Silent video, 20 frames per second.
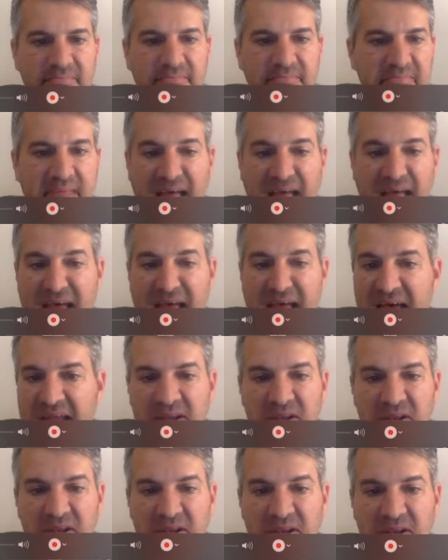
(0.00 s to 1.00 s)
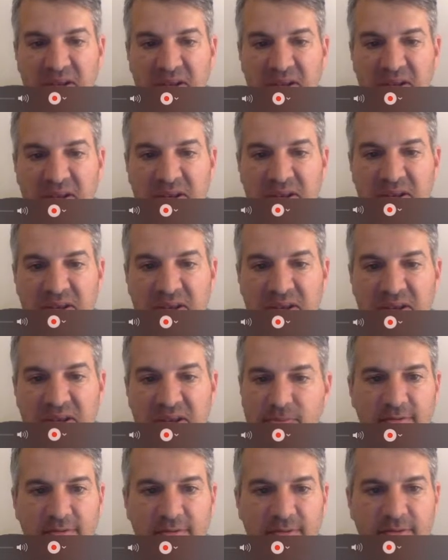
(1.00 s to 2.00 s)
High Noon,
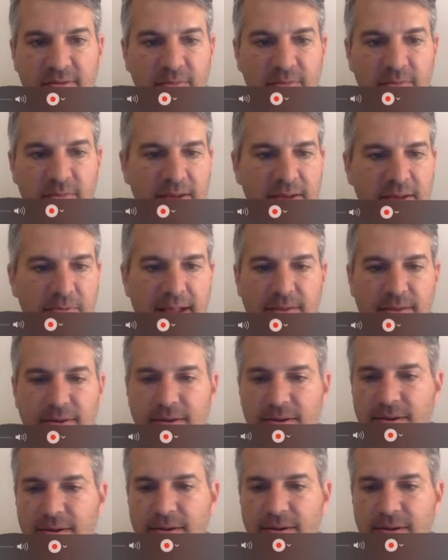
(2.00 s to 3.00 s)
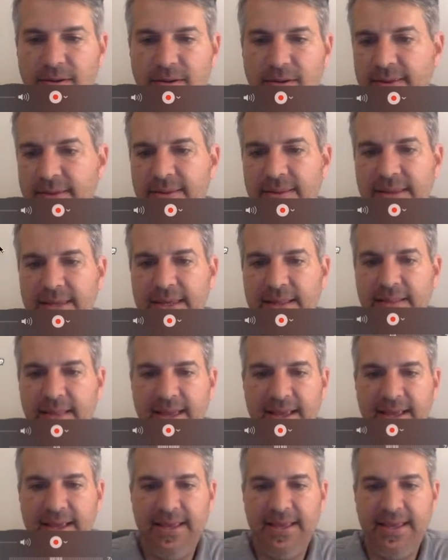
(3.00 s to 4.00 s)
Rustler by Wrangler,
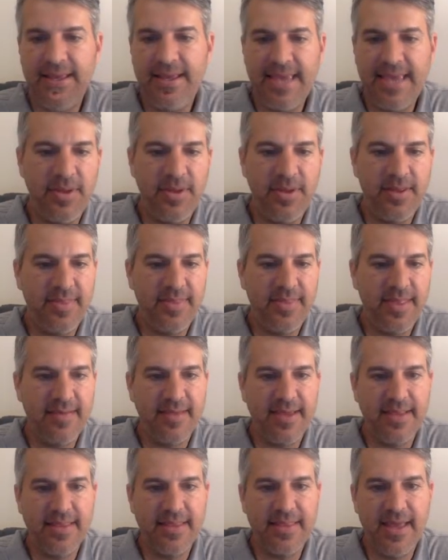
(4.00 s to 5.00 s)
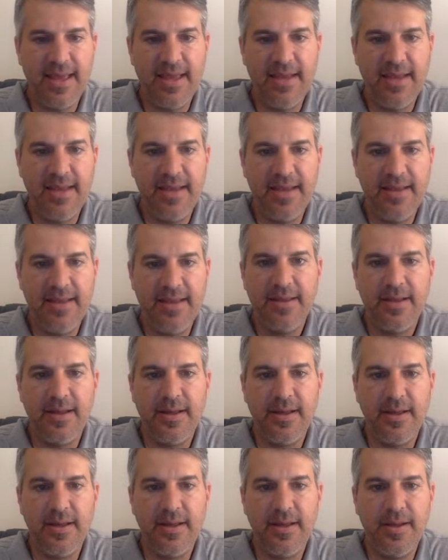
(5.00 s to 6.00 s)
Ely Cattleman, things like that.
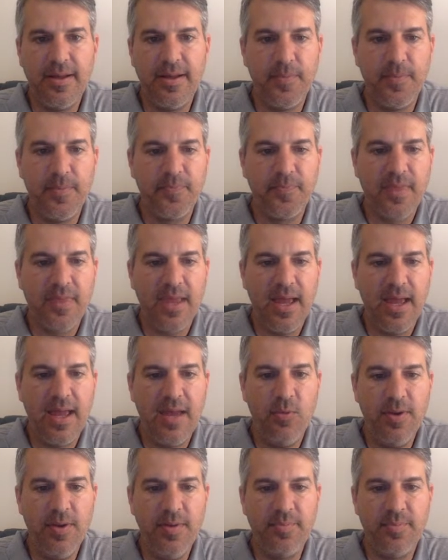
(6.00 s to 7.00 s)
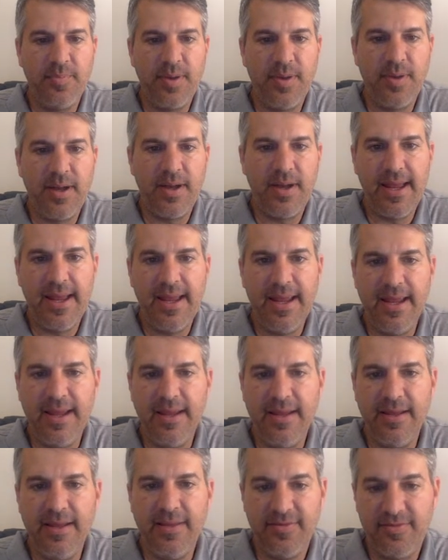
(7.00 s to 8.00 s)
Um, I wouldn't
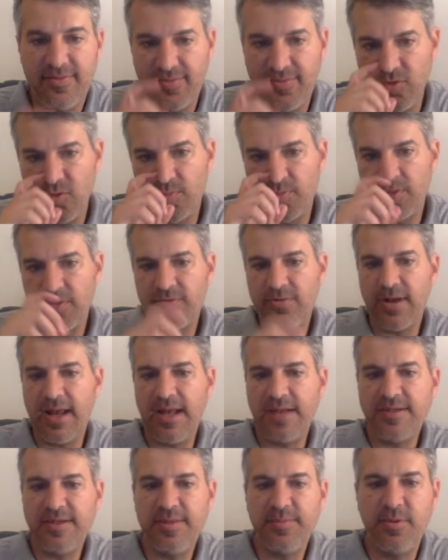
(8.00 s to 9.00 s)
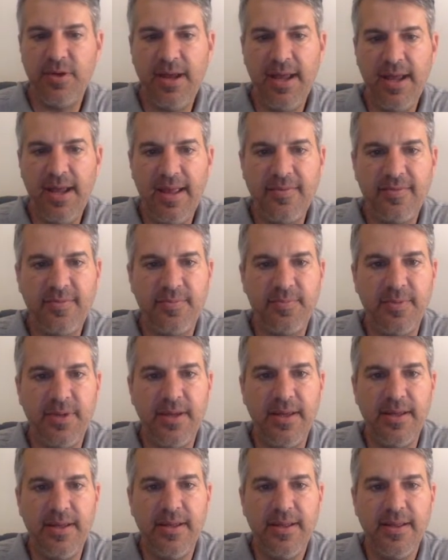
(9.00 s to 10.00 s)
buy super trashy brands,
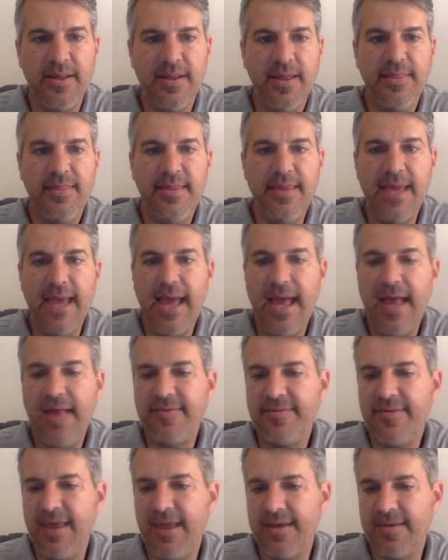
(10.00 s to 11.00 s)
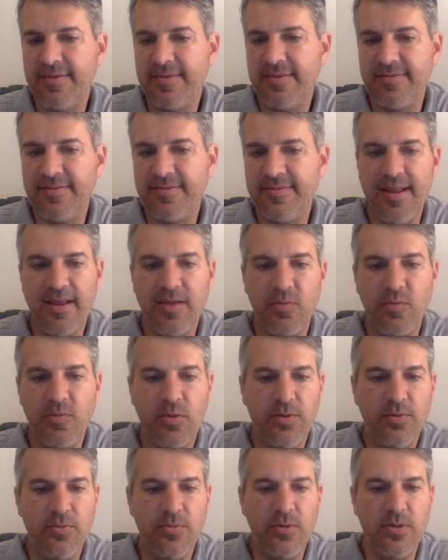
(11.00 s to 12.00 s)
but the Aztec aesthetic
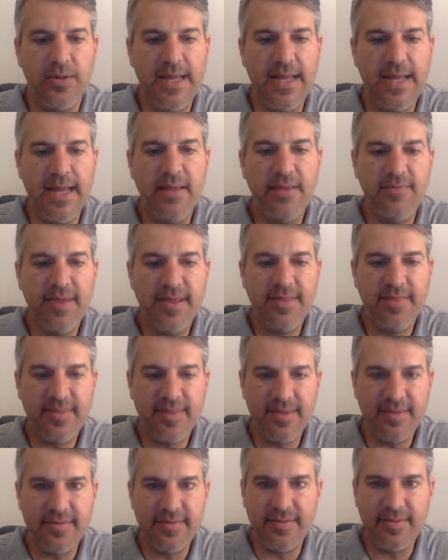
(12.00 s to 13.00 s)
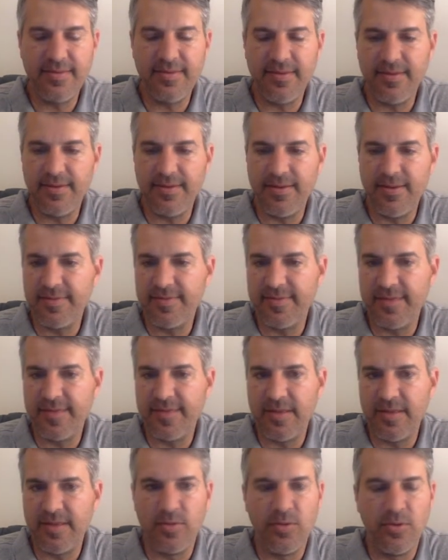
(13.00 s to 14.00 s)
will, will elevate these into a
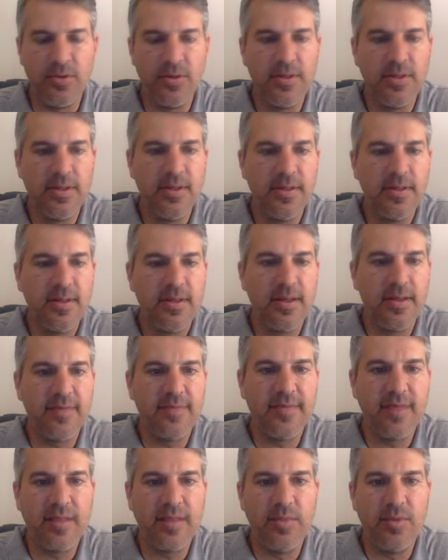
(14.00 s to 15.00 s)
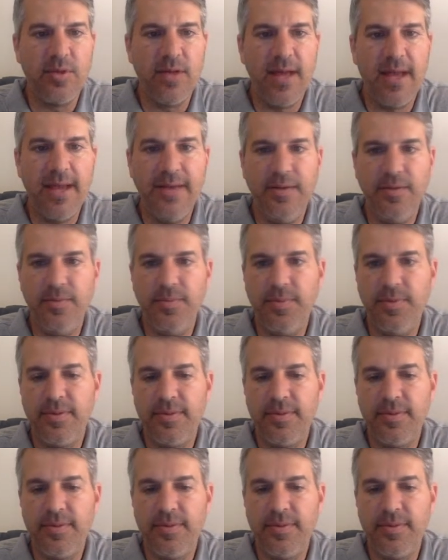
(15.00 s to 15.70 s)
sellable a sellable item.